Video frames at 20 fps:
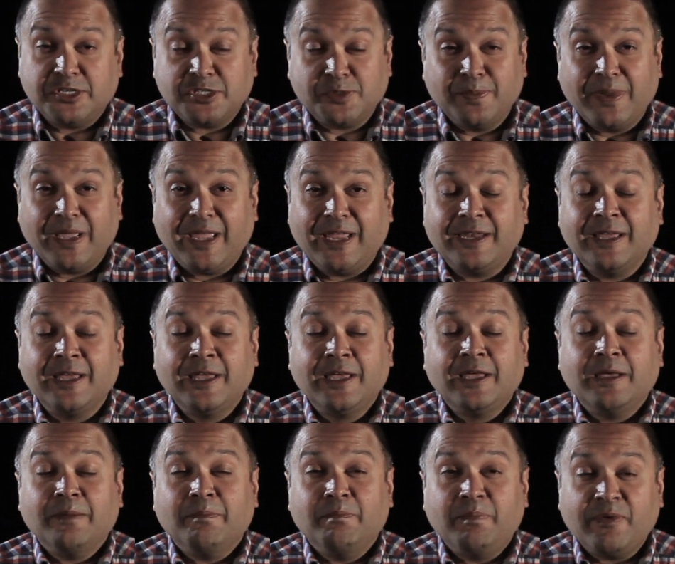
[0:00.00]
is made
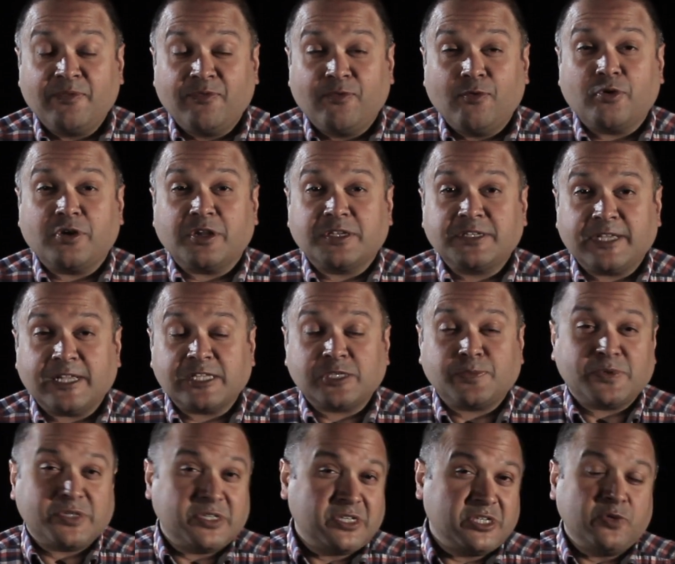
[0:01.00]
before a
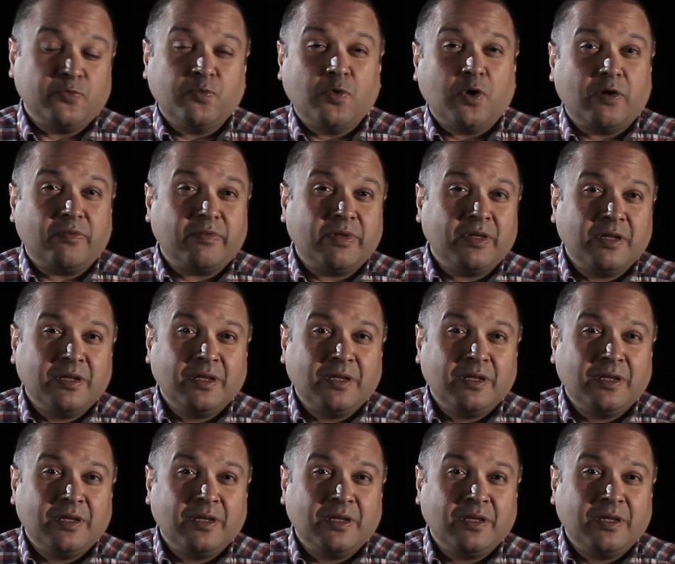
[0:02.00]
salesperson is involved.